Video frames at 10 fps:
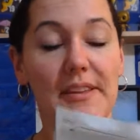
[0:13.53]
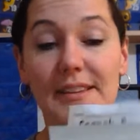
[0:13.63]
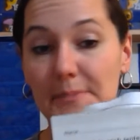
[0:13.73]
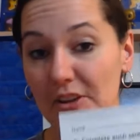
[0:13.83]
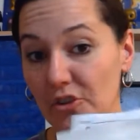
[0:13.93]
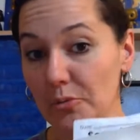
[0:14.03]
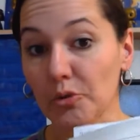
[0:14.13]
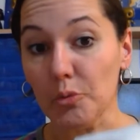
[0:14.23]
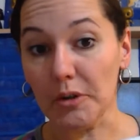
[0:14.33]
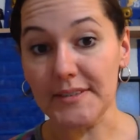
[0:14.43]
these pages
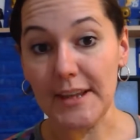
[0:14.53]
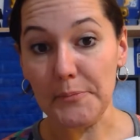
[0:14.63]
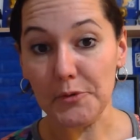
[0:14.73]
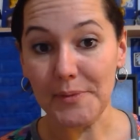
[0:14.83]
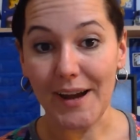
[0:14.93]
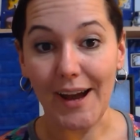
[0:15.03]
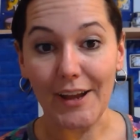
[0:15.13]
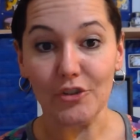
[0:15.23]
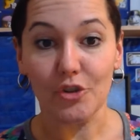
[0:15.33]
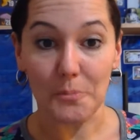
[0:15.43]
which were stapled
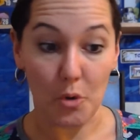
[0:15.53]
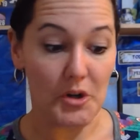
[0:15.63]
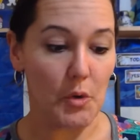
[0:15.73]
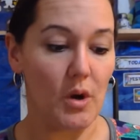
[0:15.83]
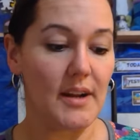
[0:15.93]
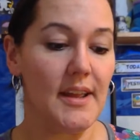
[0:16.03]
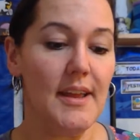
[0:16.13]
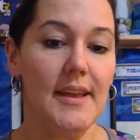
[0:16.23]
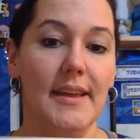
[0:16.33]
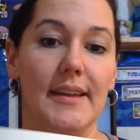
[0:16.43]
behind your morning work.
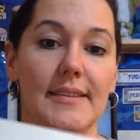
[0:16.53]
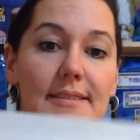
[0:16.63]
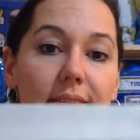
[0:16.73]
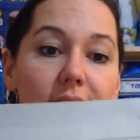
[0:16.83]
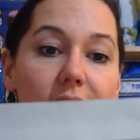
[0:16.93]
It's